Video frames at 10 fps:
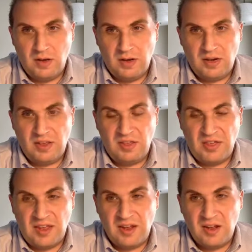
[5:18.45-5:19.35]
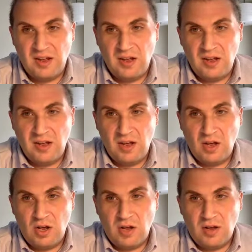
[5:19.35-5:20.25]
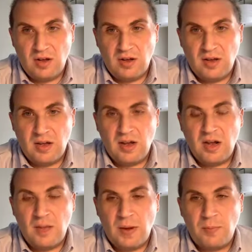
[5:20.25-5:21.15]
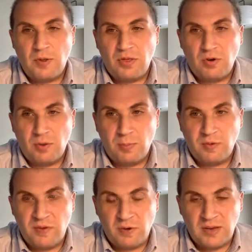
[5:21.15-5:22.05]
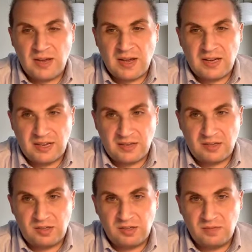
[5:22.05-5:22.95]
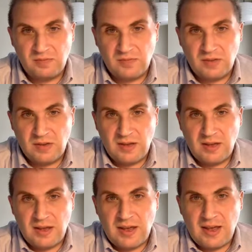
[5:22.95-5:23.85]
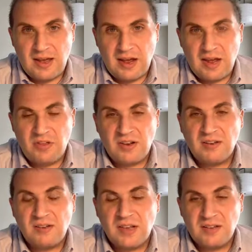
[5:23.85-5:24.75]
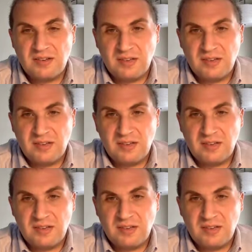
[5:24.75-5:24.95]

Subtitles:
To think, come up with thought-provoking ideas, and then discuss it.